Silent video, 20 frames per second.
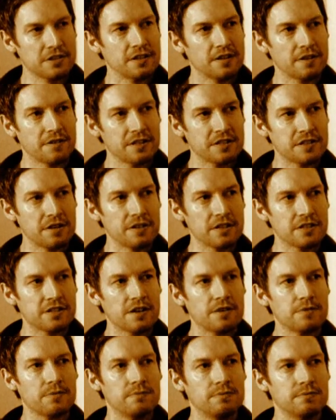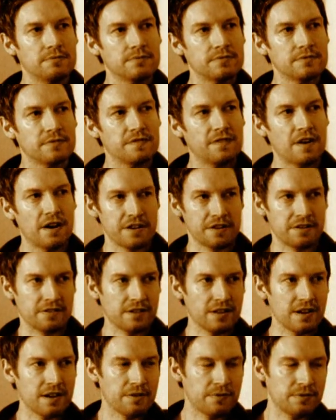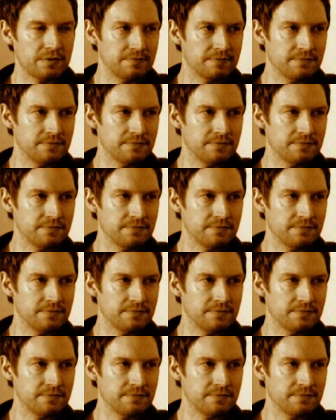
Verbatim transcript: you know, there's only so far you can go